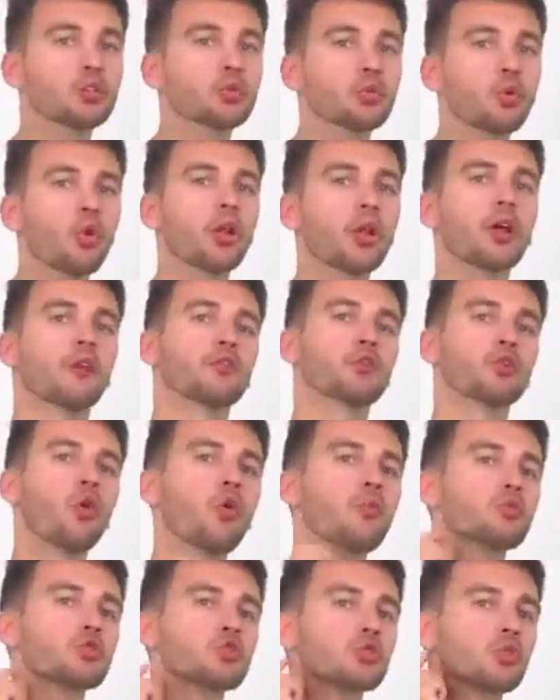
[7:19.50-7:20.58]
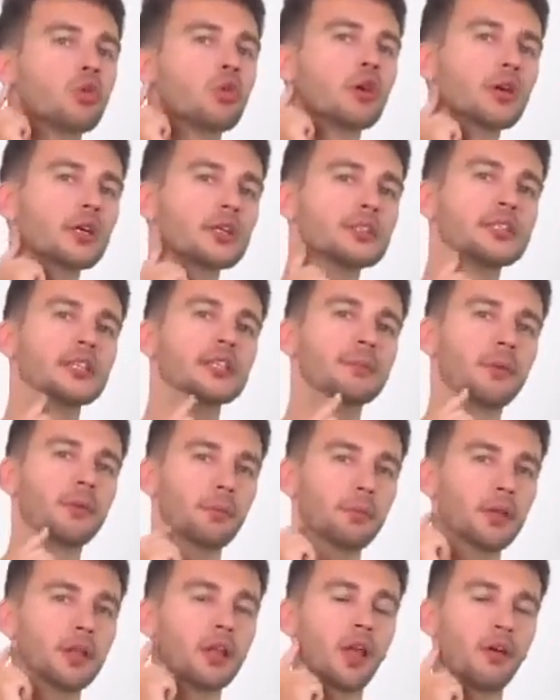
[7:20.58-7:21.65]
of your face have started to
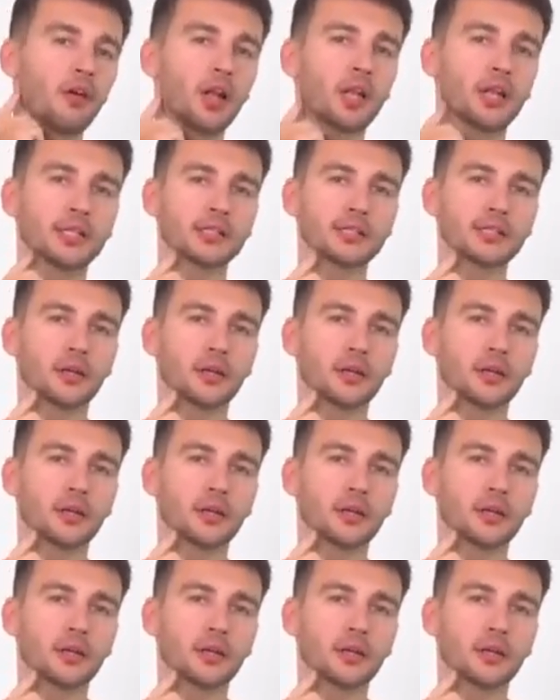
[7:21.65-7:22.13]
sag somewhere.